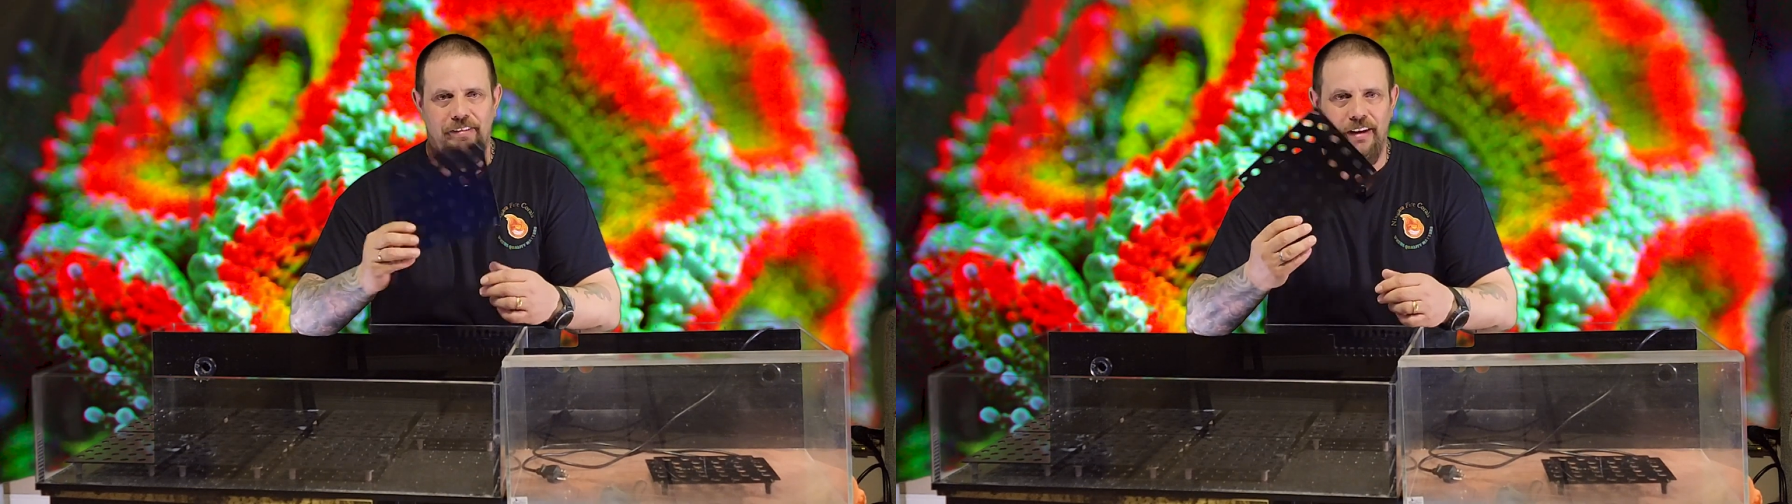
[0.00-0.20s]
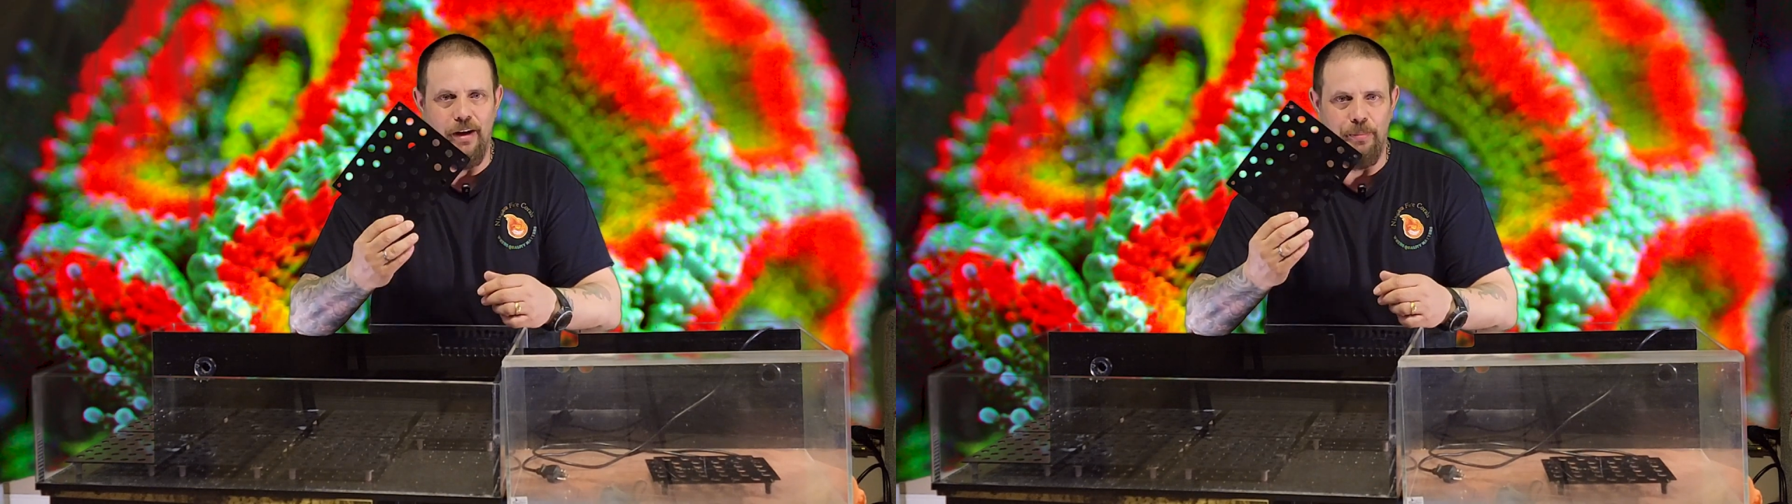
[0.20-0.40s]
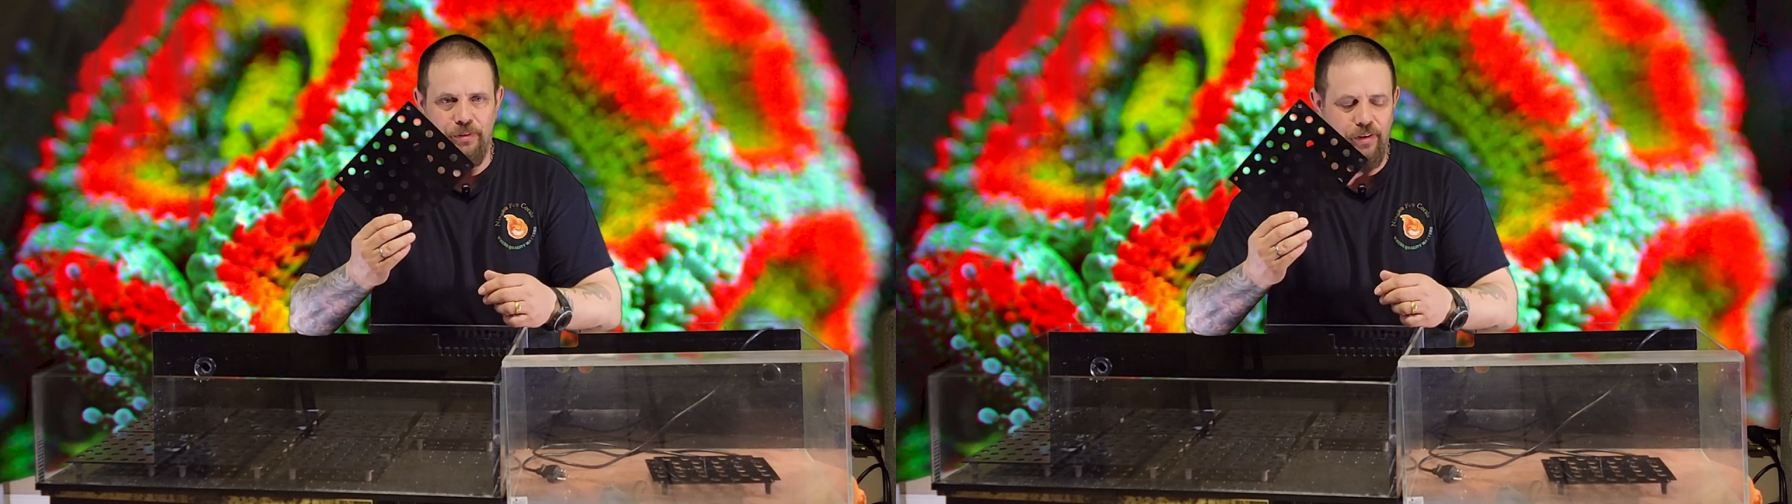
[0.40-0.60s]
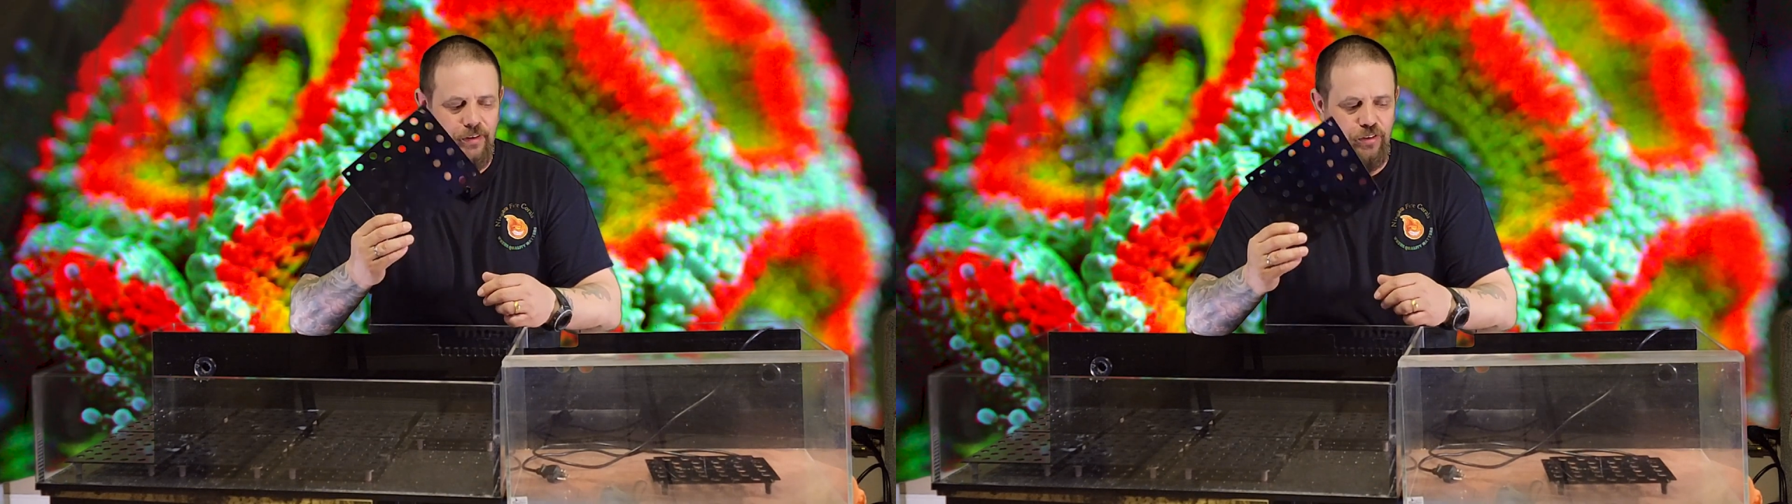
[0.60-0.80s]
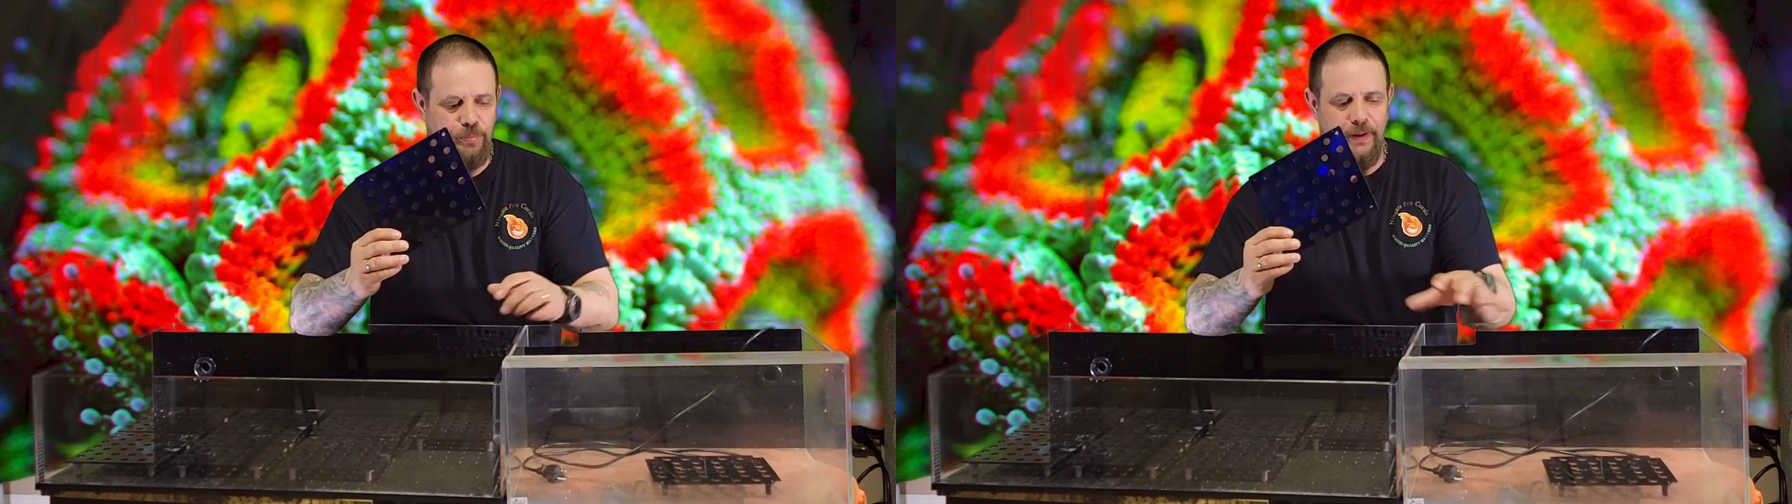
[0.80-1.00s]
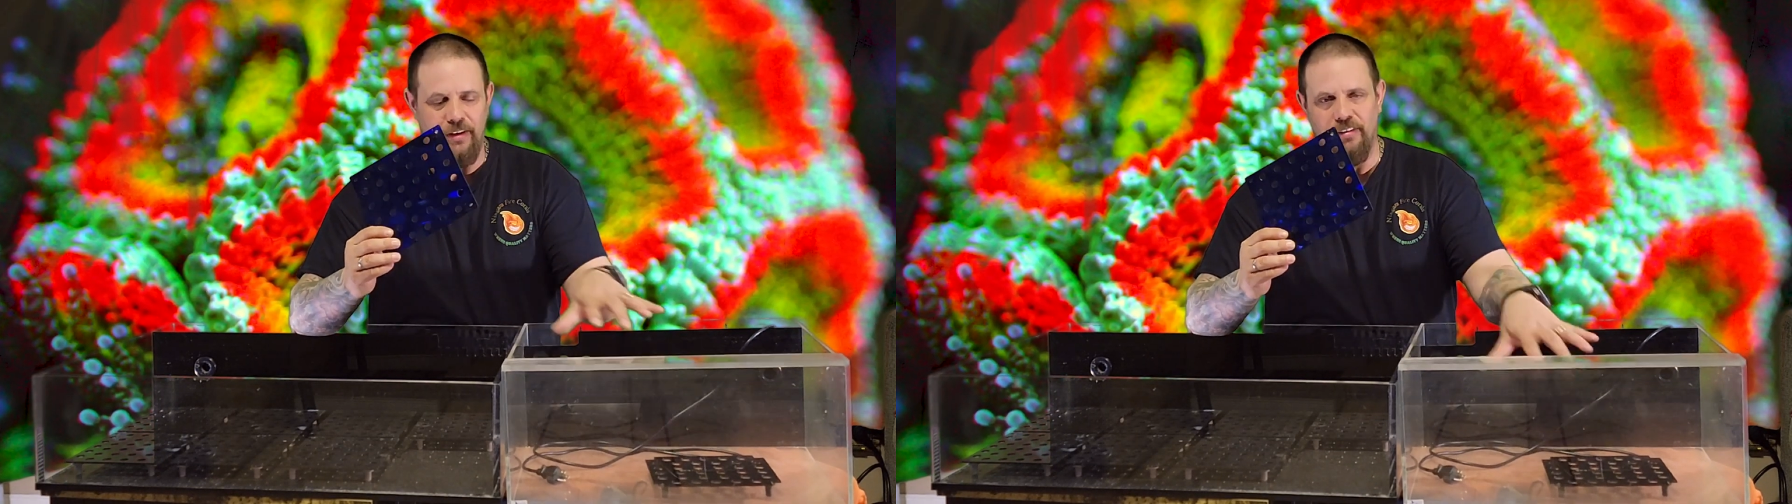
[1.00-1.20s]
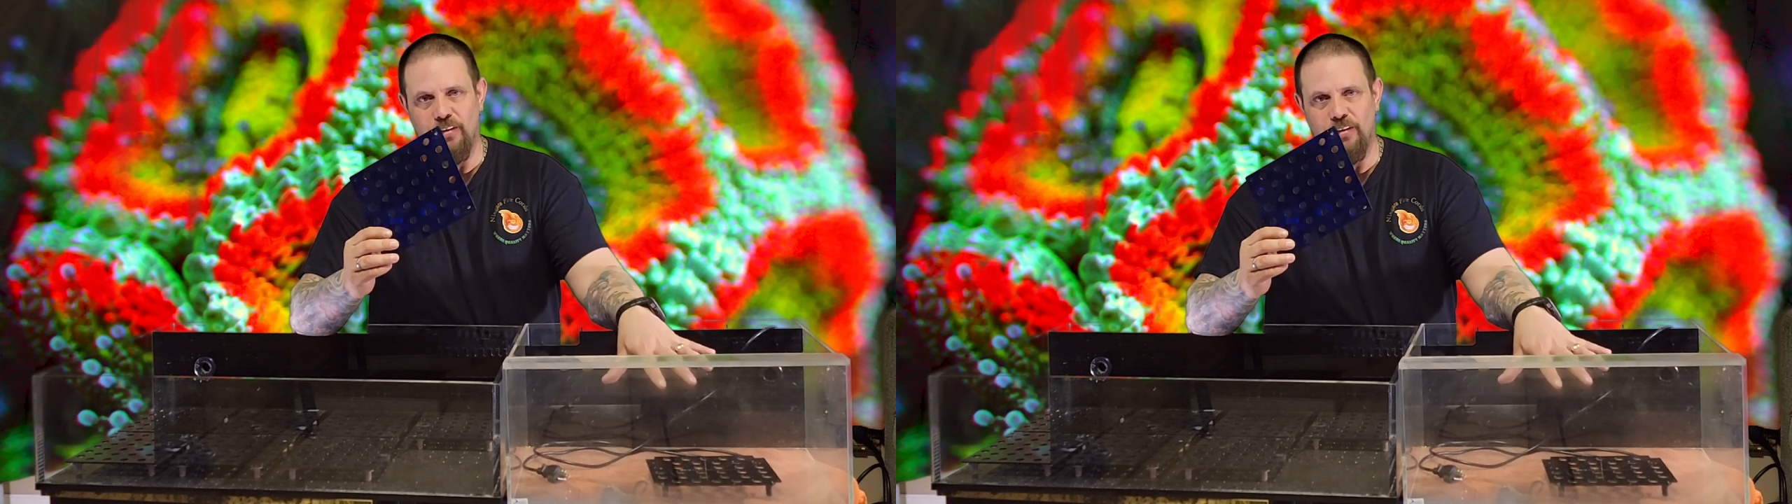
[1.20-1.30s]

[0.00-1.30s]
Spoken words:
take up a ton of space.